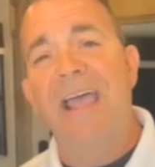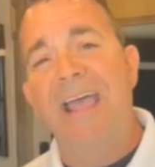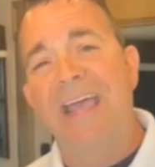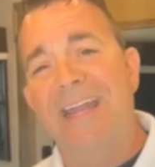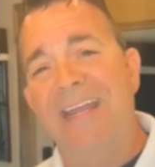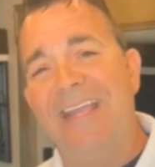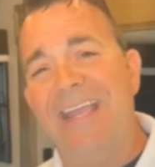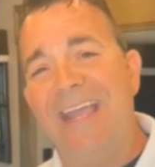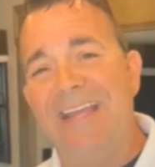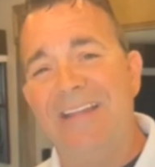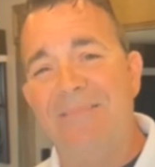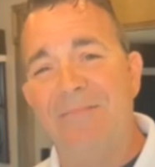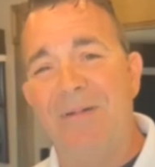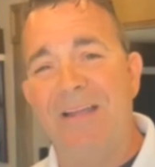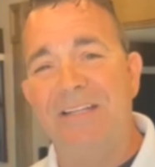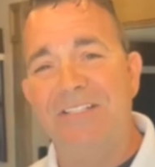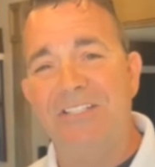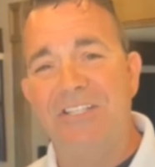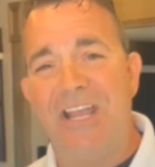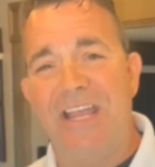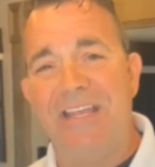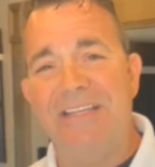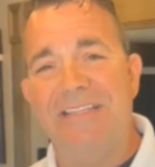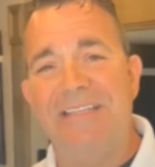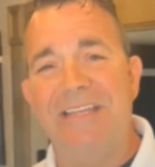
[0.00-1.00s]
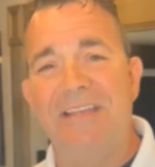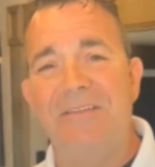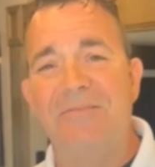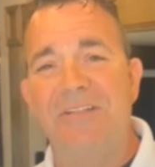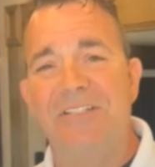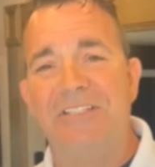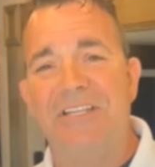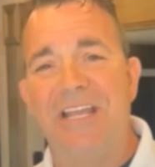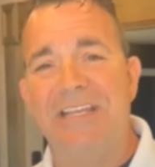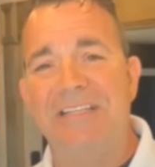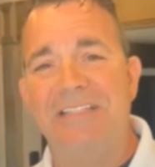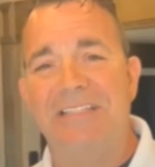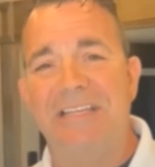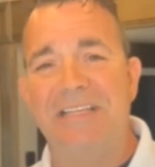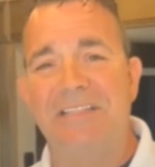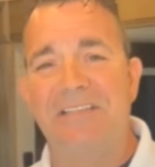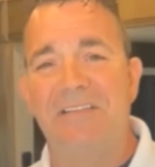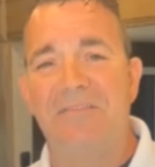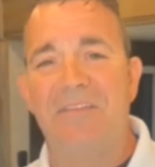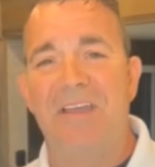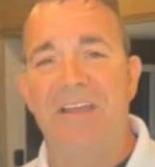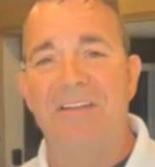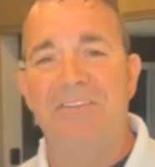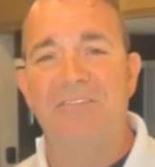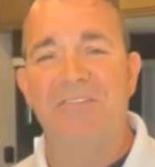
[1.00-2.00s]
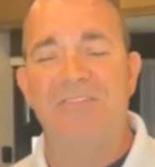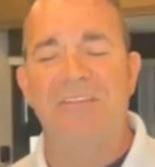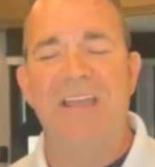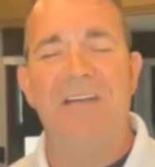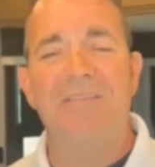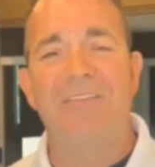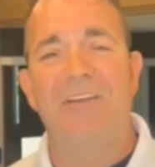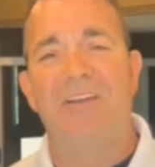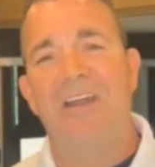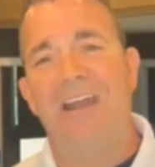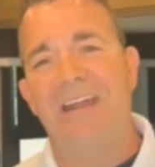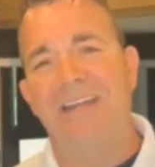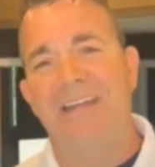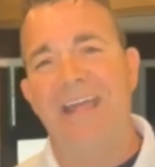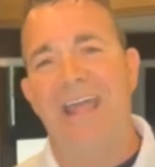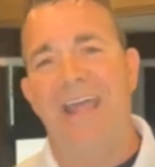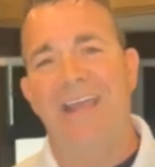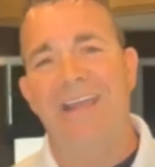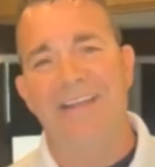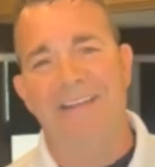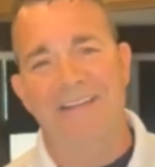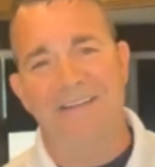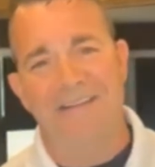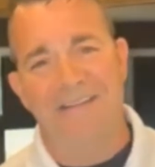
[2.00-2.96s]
And again, my JC with JC's Adventures. Have a great day.